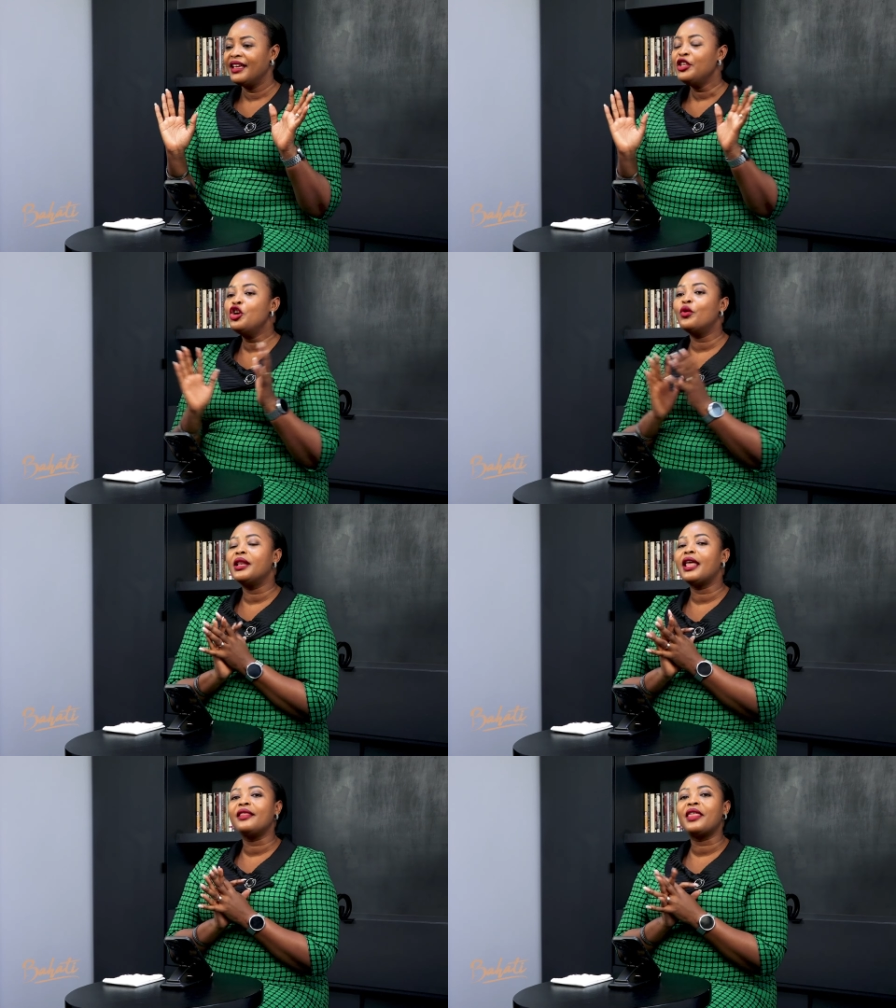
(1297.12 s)
you,
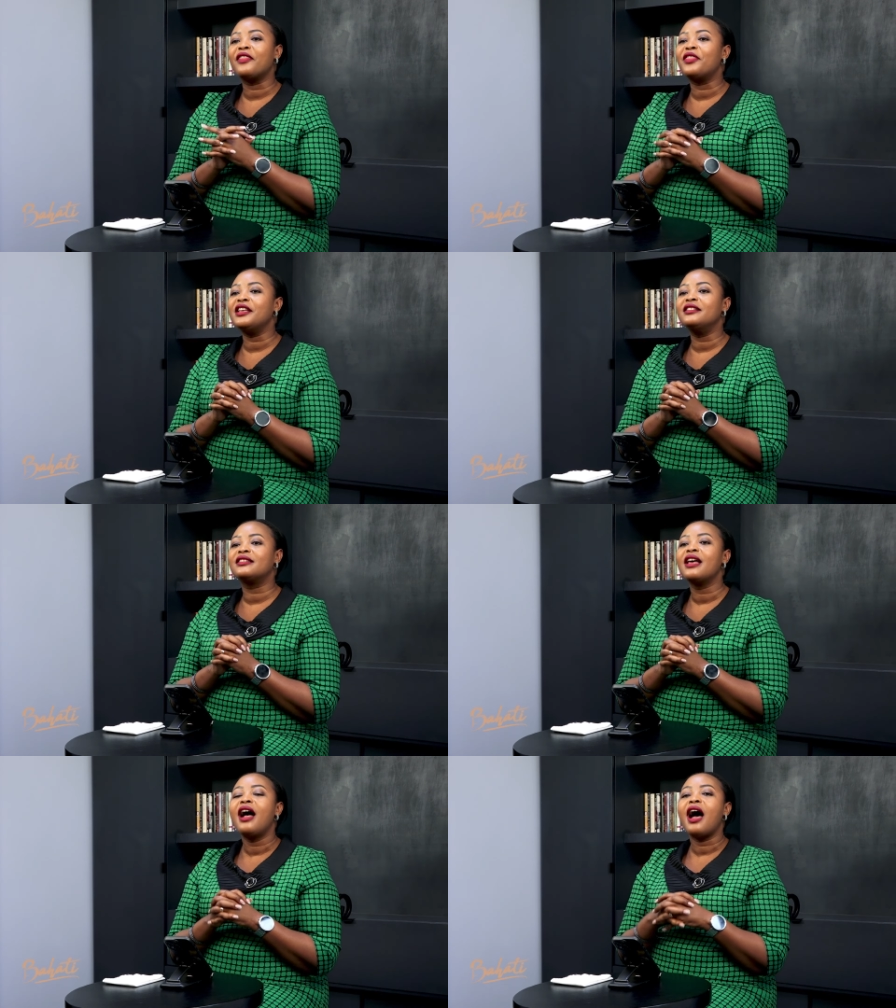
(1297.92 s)
there
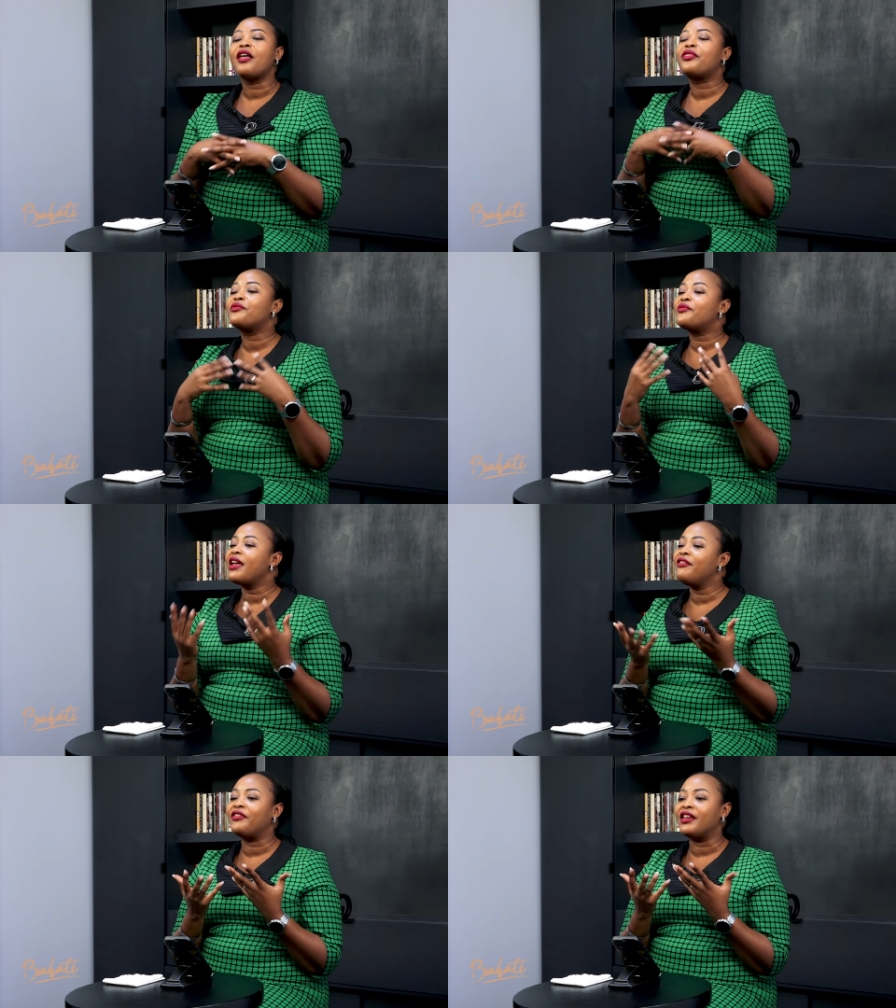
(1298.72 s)
is a
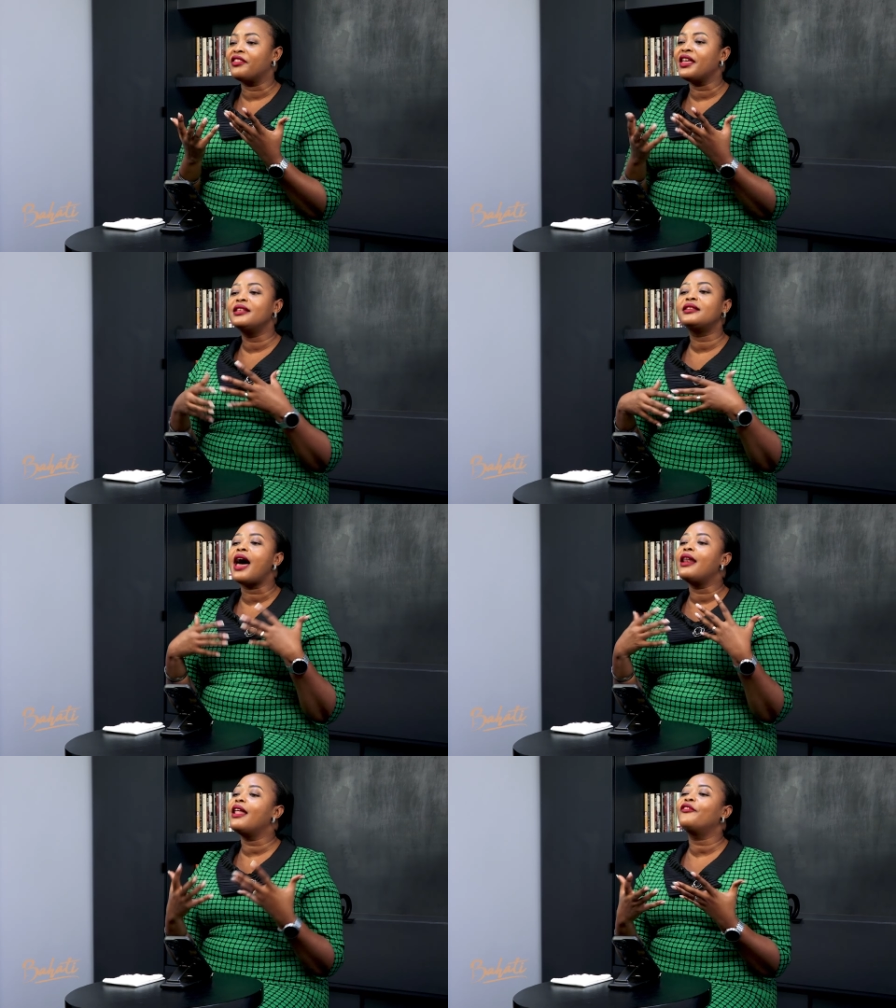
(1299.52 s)
thriving, there is
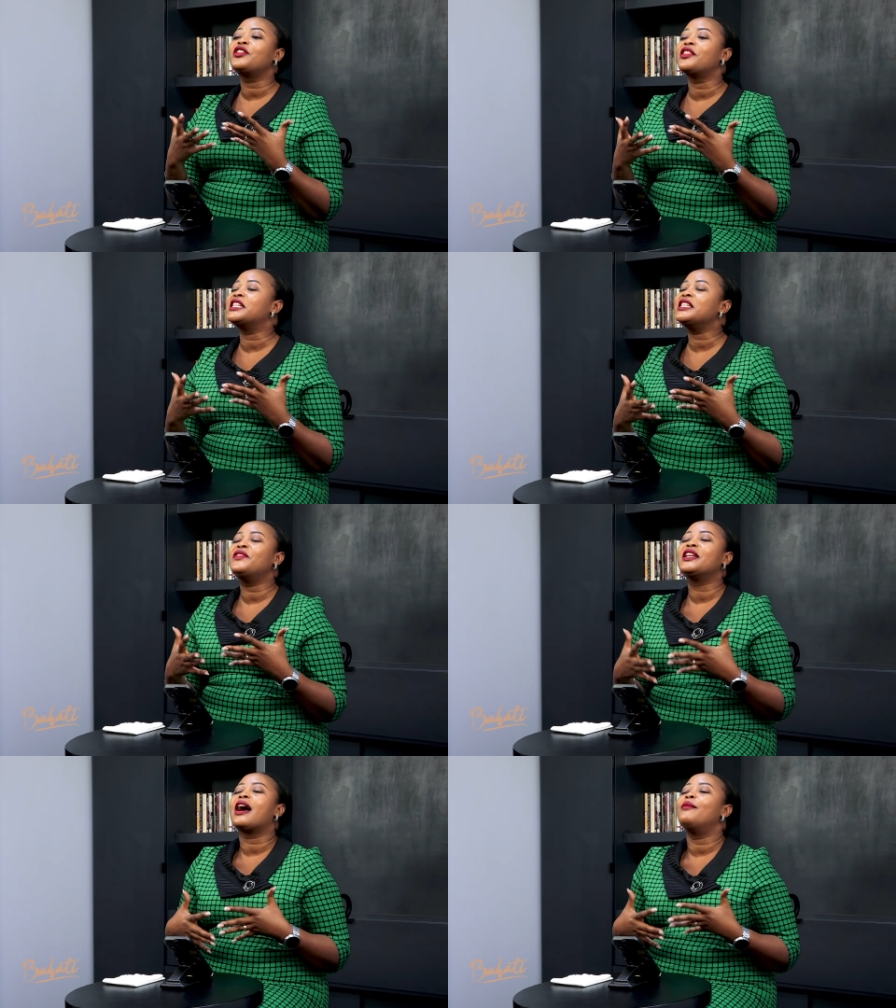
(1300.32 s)
a laughter that
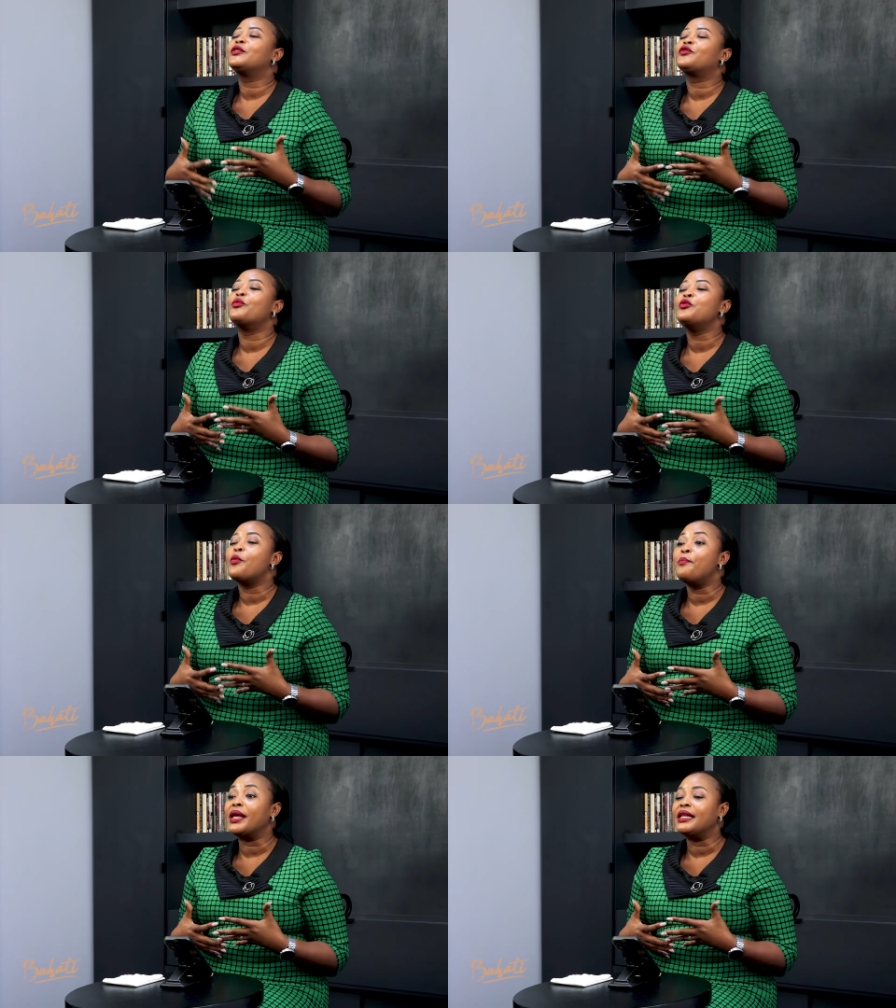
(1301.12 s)
even comes from
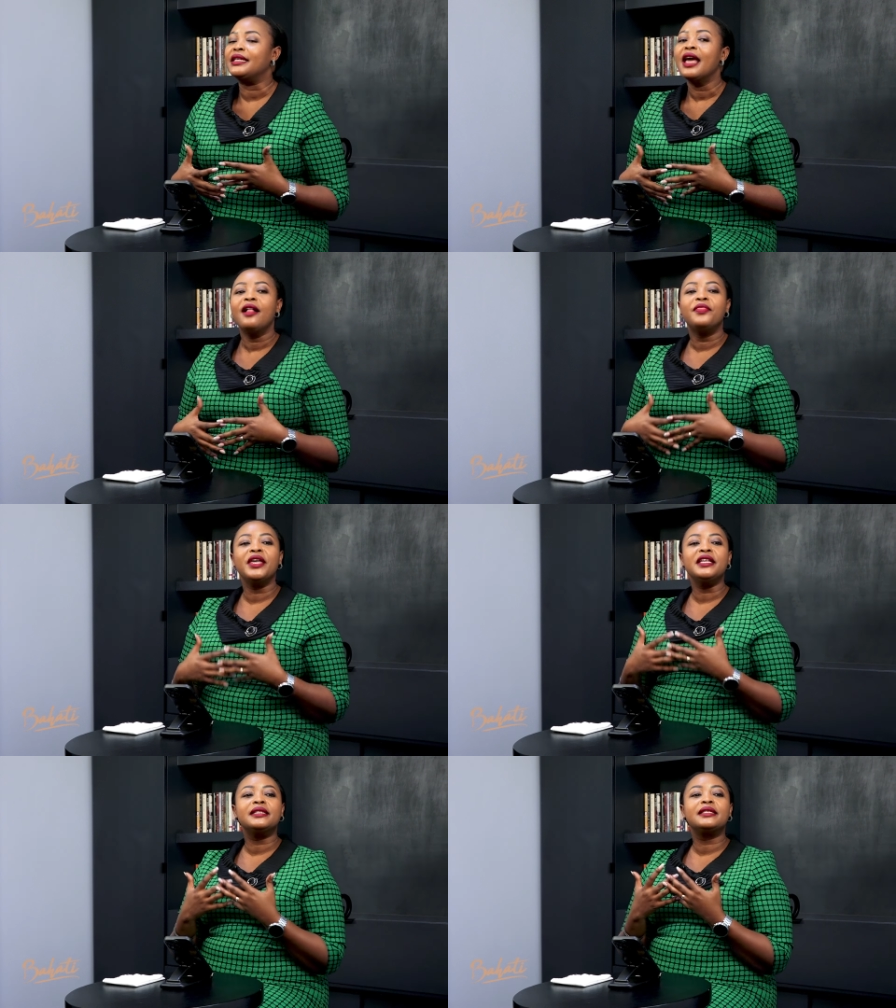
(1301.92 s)
your belly.
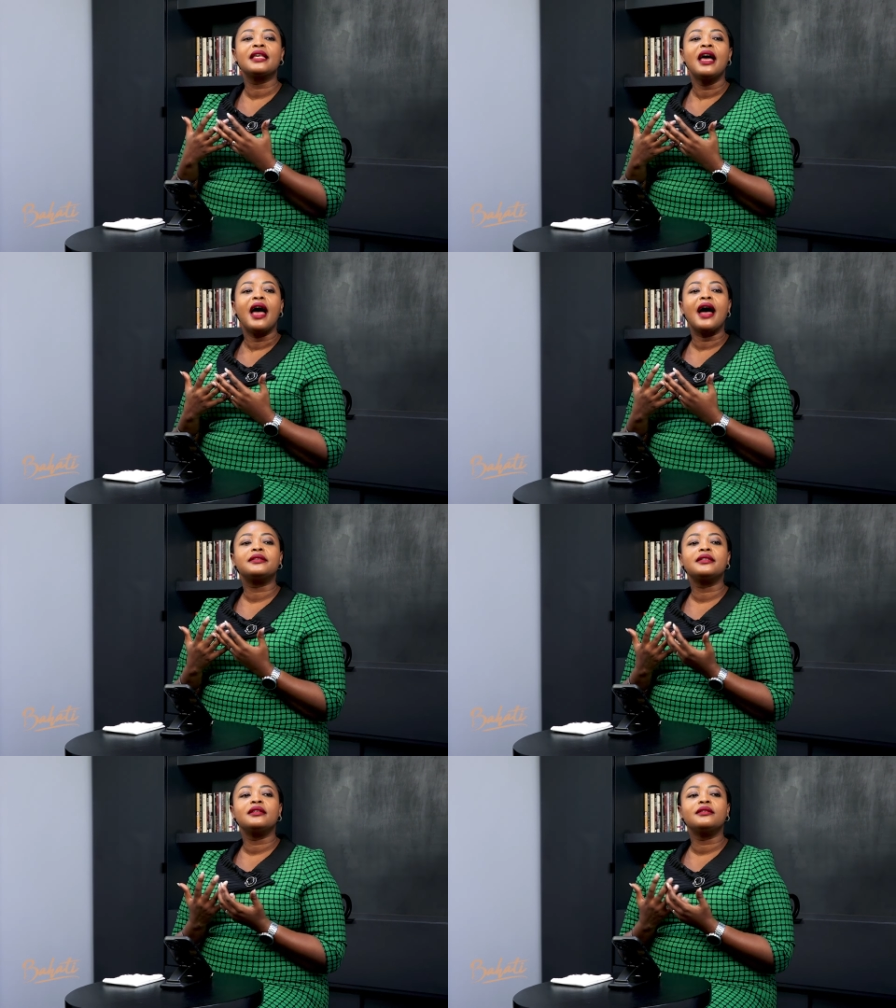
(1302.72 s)
There is,
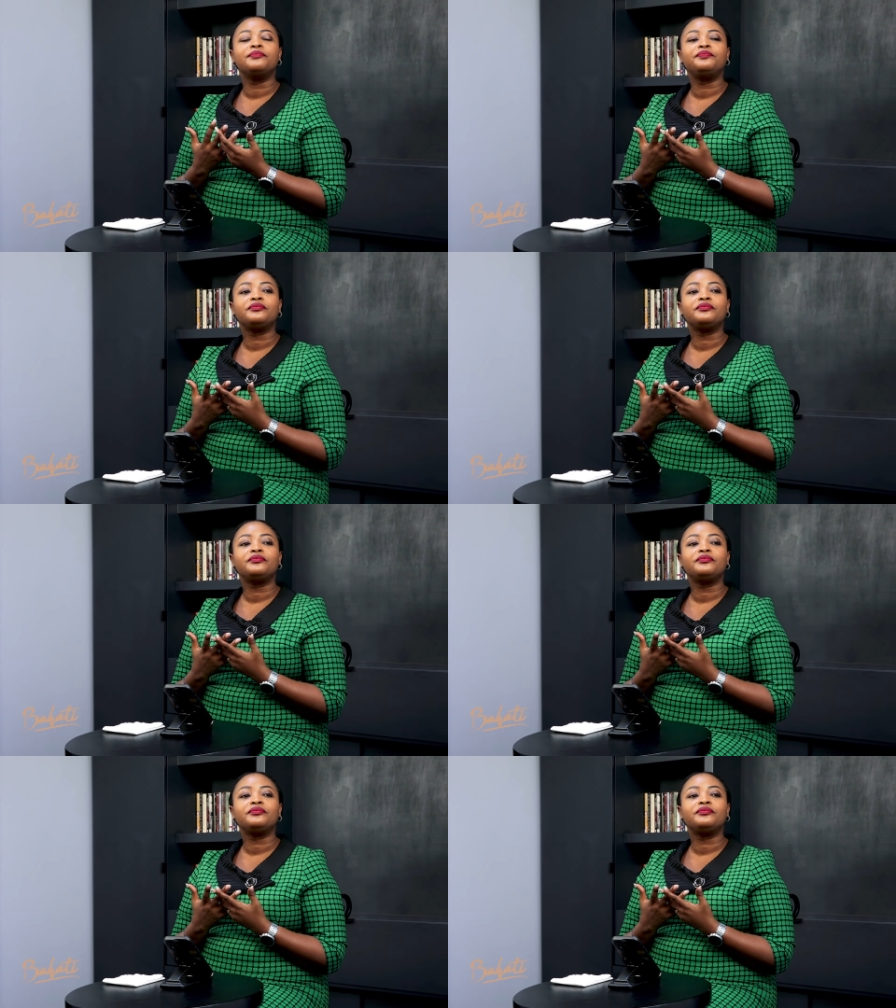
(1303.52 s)
as in,